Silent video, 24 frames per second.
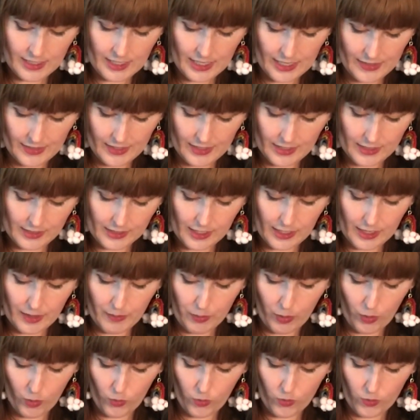and then it's going to
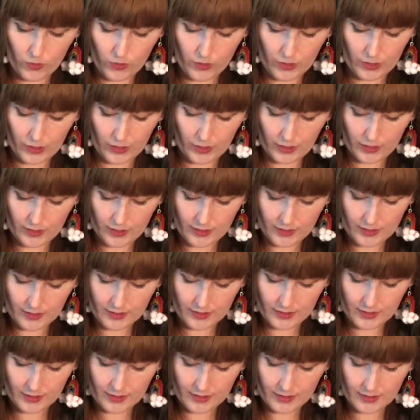pour.
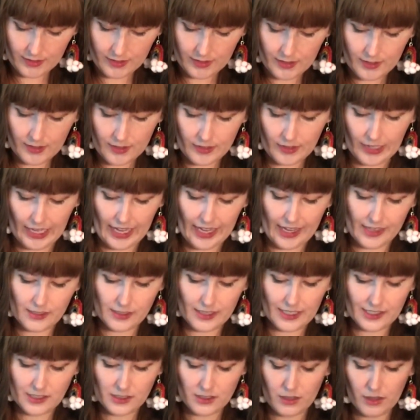Okay, so
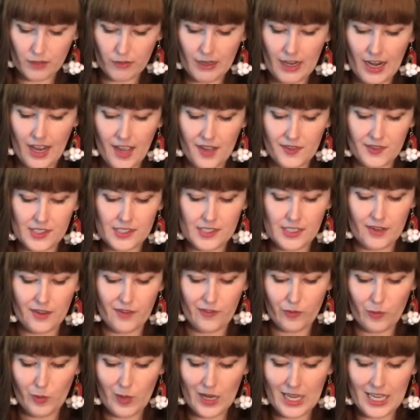that's 3 out of the sound
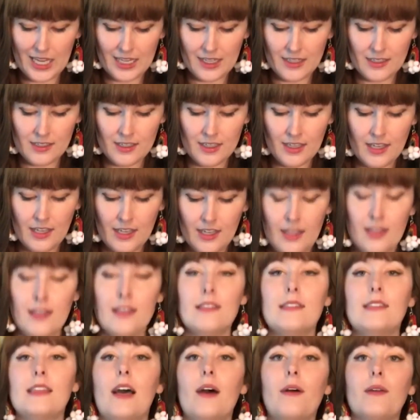of wind, the
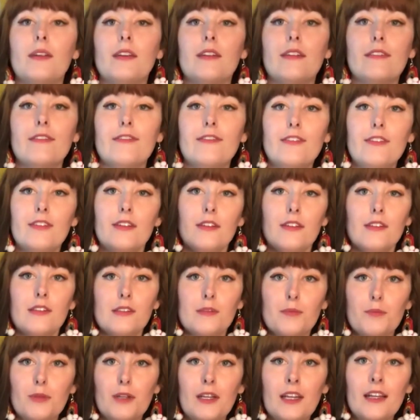sound of
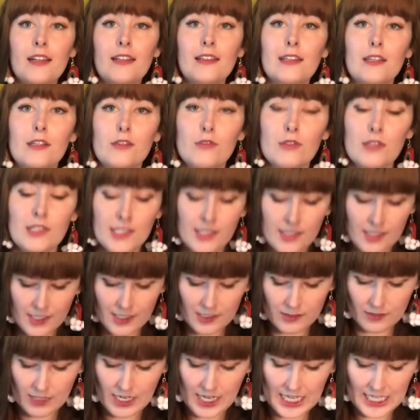sprinkly drizzly
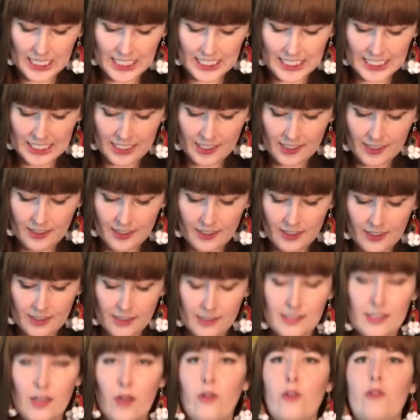rain, the
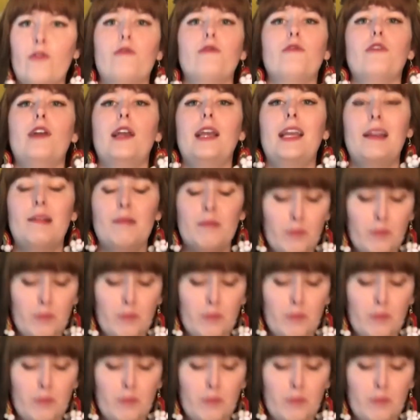sound of rain